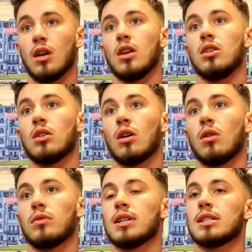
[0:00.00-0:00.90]
you know,
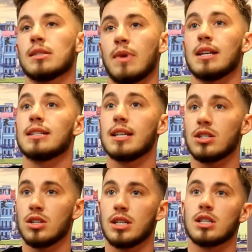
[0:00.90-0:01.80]
this is my
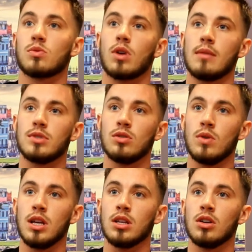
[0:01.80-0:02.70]
decision, this is what I'm
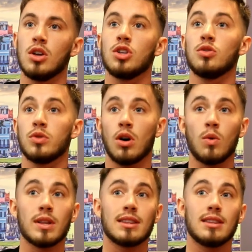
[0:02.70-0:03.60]
doing, you know
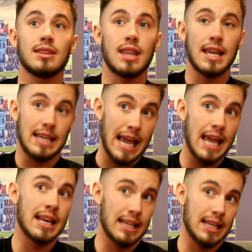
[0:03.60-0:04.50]
what they
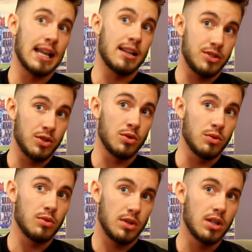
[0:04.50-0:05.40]
can and cannot do,
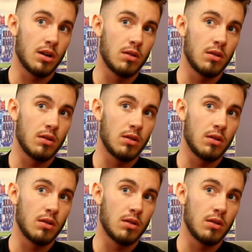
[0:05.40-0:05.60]
you know?